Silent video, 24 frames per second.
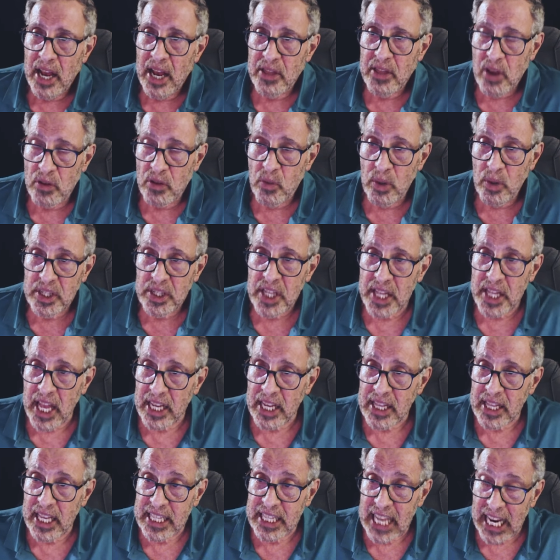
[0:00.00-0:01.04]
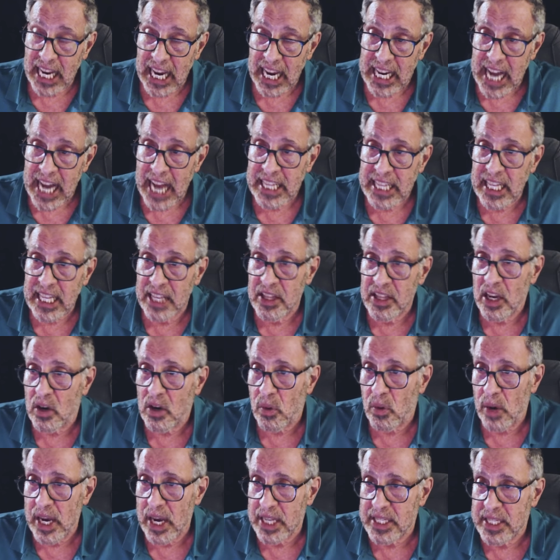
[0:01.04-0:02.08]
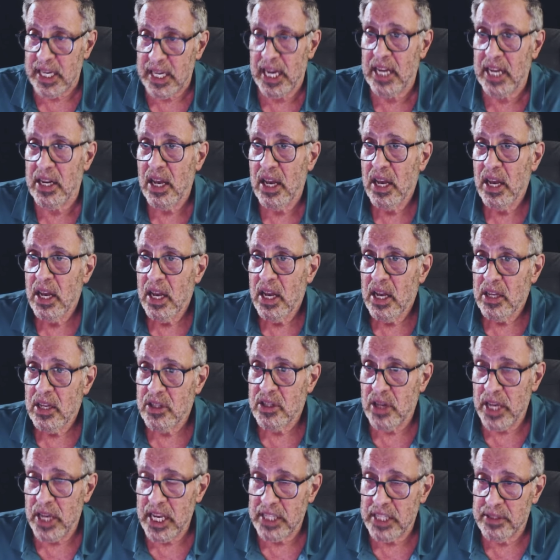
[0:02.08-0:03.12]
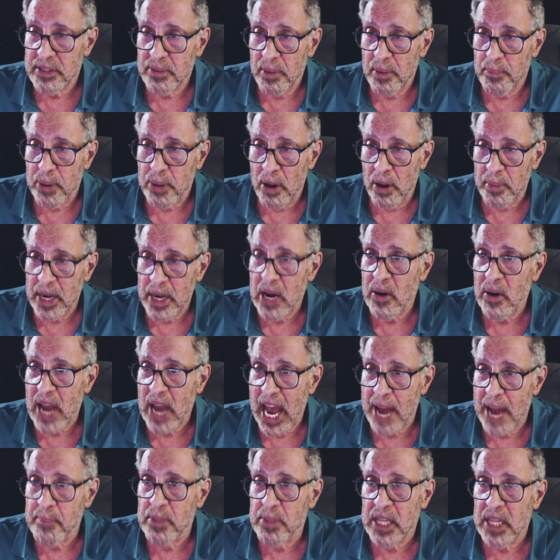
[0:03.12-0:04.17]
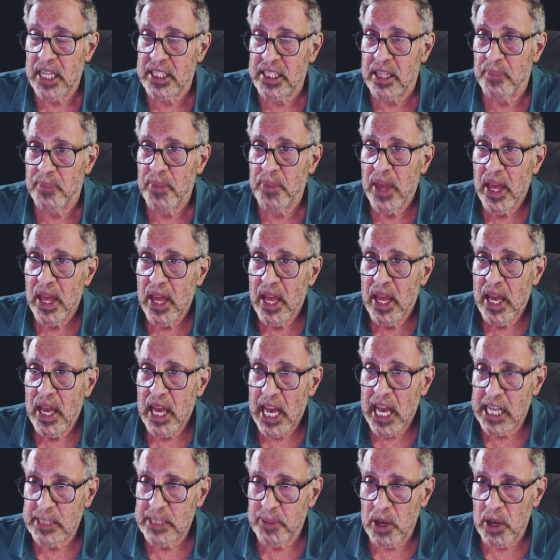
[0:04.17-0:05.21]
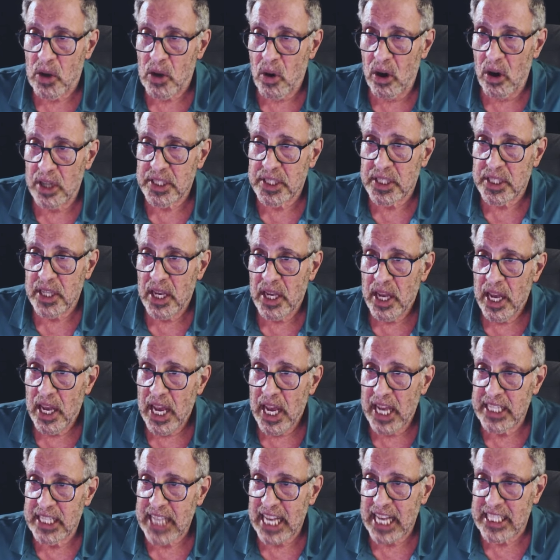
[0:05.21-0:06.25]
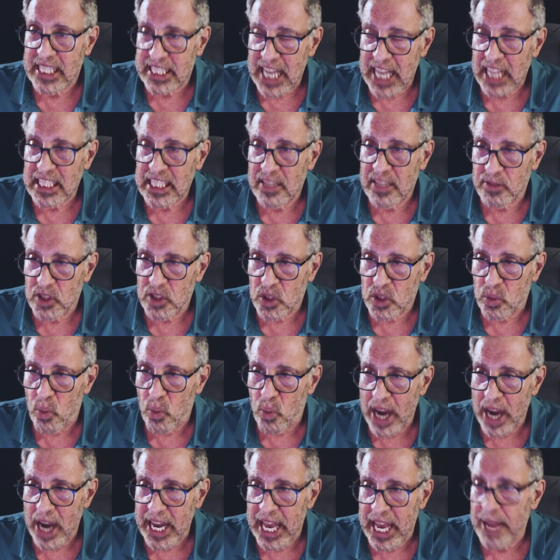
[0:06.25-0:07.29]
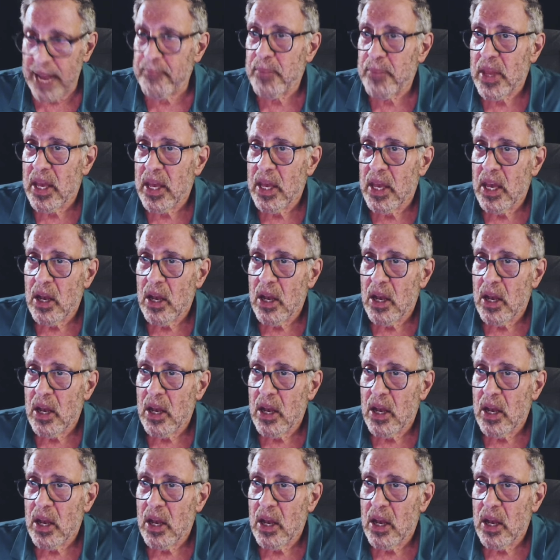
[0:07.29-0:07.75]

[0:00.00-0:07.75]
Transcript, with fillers: the, the reason that they're connecting the creatine to his pulmonary embolism is because his excessive sweating